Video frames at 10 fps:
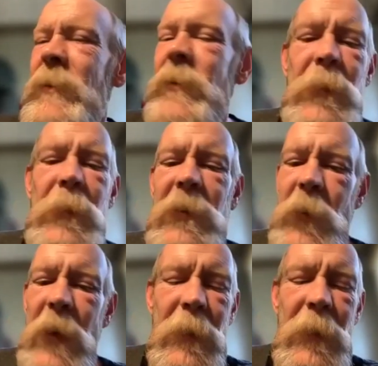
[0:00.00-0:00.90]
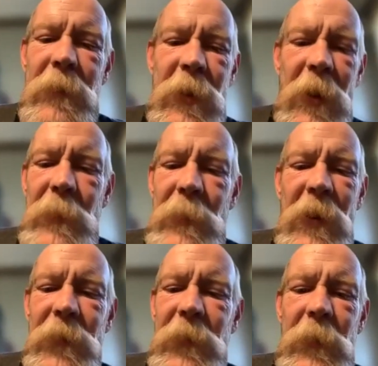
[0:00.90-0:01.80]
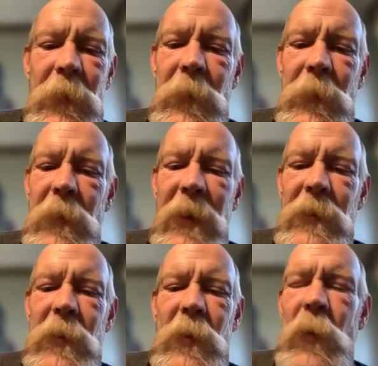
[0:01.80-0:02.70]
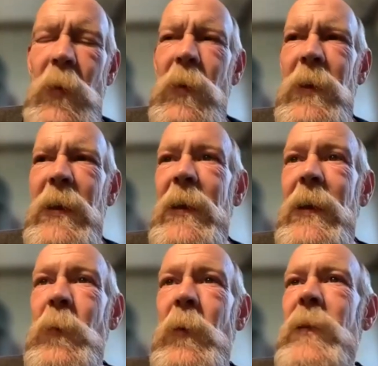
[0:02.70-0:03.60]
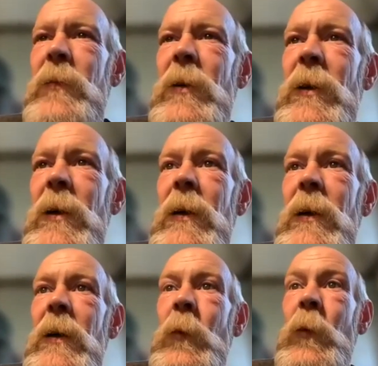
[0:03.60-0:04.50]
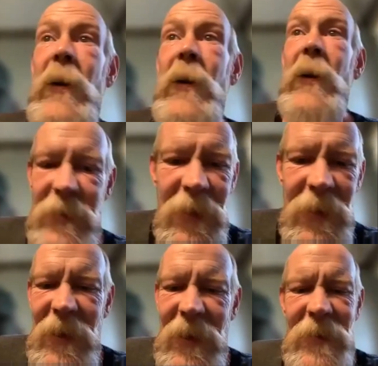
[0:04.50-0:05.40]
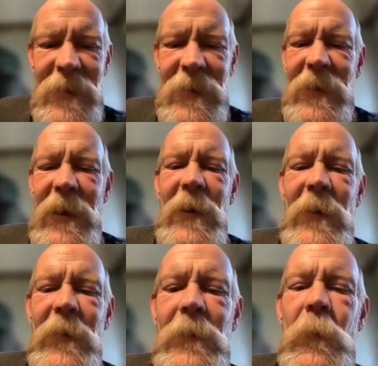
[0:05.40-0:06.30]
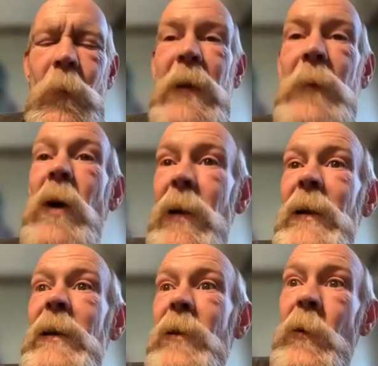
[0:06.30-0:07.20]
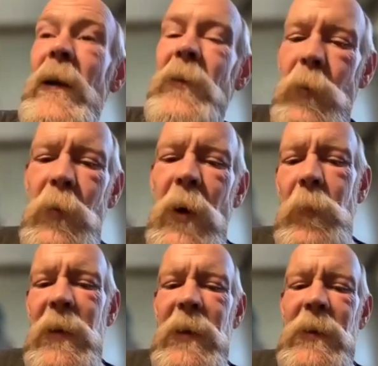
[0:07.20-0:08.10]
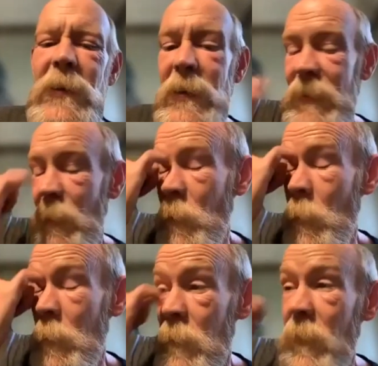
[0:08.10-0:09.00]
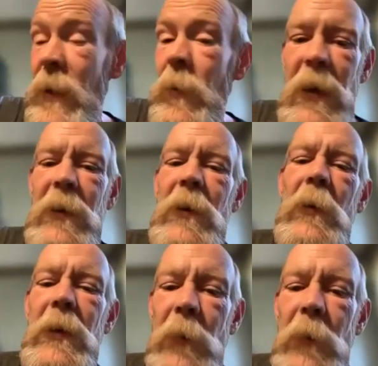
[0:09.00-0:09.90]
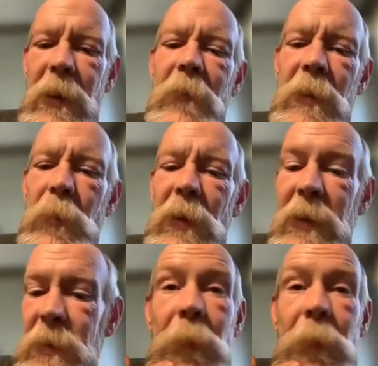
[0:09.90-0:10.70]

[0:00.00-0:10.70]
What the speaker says: Jibs and drabs of jobs all through like school. Like, I worked for one of the real estate guys in town remodeling their rental properties. Like, someone would move out, I'd go in, recover the place.